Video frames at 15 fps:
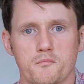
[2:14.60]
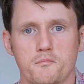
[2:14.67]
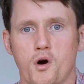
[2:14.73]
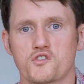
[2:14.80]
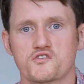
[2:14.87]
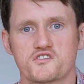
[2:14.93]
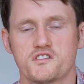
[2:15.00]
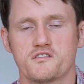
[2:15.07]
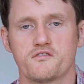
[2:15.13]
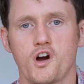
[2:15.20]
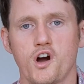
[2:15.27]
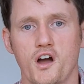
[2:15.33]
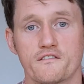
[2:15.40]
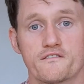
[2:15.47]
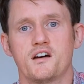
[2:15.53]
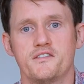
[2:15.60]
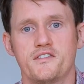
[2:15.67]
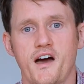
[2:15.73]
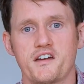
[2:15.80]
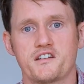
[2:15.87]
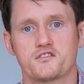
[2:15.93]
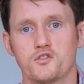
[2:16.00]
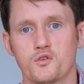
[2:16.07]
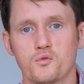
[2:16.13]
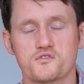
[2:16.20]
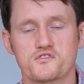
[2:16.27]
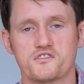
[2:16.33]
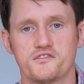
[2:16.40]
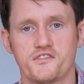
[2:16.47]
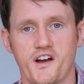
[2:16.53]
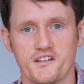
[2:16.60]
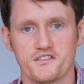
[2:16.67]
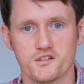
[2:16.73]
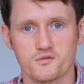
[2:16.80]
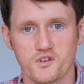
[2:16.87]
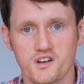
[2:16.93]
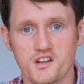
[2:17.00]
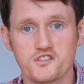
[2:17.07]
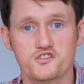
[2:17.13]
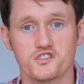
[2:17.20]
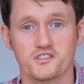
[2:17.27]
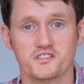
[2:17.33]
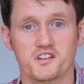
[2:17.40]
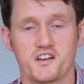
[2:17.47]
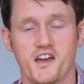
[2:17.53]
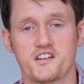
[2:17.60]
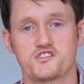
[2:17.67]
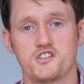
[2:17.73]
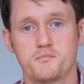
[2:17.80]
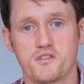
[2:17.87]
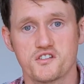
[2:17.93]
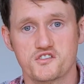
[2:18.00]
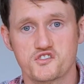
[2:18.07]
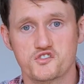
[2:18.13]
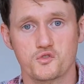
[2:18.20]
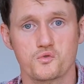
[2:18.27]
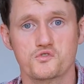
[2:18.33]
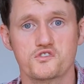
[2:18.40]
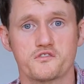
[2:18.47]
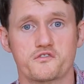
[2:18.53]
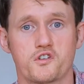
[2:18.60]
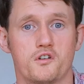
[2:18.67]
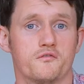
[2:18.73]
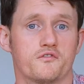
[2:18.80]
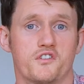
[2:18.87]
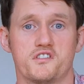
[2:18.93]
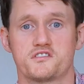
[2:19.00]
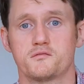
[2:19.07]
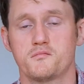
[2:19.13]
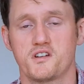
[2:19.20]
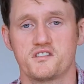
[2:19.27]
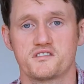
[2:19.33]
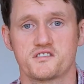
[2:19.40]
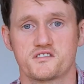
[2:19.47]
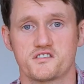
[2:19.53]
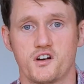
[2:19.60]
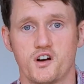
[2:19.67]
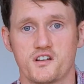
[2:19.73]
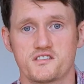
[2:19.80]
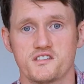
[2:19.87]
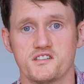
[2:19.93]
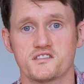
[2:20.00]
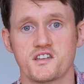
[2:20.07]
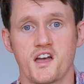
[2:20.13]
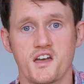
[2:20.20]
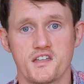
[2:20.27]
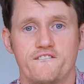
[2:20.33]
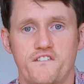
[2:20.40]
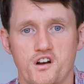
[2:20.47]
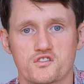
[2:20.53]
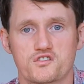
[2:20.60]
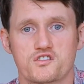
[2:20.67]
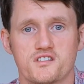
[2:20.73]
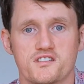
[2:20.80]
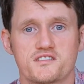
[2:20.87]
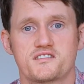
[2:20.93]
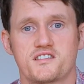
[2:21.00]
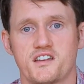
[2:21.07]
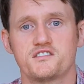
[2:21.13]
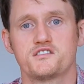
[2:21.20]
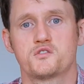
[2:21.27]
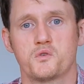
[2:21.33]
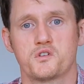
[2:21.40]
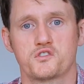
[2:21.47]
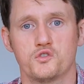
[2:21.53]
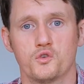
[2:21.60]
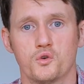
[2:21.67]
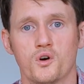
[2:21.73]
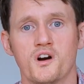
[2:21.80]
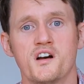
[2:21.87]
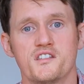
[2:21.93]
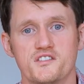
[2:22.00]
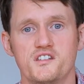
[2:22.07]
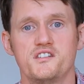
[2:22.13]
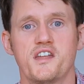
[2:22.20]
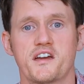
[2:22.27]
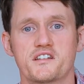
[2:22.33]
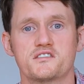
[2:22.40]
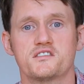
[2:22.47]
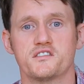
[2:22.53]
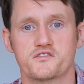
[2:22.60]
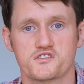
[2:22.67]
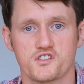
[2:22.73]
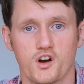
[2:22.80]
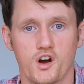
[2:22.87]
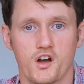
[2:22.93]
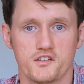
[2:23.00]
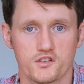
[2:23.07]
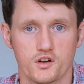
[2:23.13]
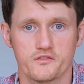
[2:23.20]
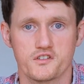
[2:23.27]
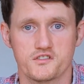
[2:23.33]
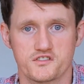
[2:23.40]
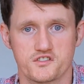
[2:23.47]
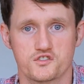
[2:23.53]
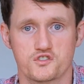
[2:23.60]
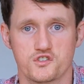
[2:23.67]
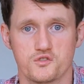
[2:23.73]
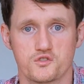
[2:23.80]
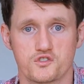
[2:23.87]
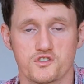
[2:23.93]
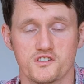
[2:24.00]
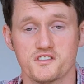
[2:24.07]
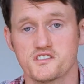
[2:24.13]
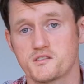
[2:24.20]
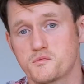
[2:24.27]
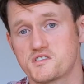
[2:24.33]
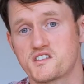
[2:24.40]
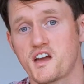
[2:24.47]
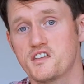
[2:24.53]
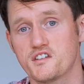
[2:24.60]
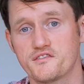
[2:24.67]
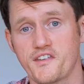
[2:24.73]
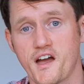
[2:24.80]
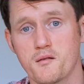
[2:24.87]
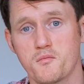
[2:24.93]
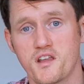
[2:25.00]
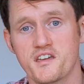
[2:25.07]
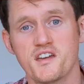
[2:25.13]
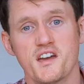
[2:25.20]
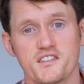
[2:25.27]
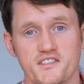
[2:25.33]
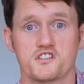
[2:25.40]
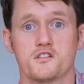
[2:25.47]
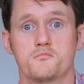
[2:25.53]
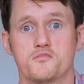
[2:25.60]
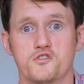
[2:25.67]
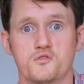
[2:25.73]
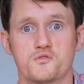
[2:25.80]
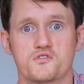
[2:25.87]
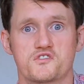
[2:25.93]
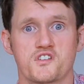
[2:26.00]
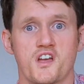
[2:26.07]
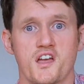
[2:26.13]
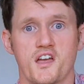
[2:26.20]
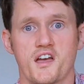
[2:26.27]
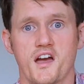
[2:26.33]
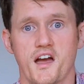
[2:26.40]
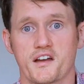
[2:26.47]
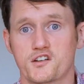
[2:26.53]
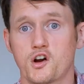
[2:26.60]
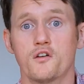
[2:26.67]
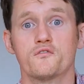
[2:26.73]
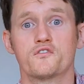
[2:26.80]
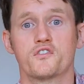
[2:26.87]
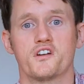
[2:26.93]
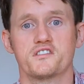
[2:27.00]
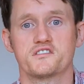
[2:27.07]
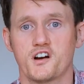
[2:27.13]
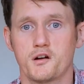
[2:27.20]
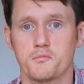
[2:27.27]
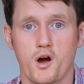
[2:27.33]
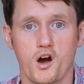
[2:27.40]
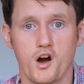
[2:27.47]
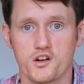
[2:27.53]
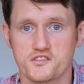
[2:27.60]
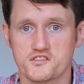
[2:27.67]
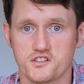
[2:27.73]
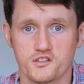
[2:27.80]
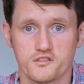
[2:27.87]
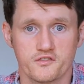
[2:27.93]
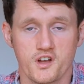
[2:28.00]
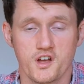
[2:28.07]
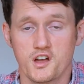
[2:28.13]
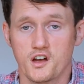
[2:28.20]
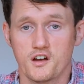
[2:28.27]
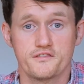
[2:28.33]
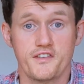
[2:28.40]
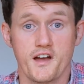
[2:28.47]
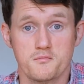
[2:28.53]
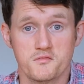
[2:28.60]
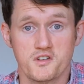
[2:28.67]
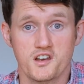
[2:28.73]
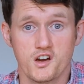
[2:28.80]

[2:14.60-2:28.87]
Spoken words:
positive light. That ignores the fact that religion can actually be a source of conflict in many societies. Functionalists tend to ignore the negative side of institutions. If we take the family, to abuse and conflict are parts of family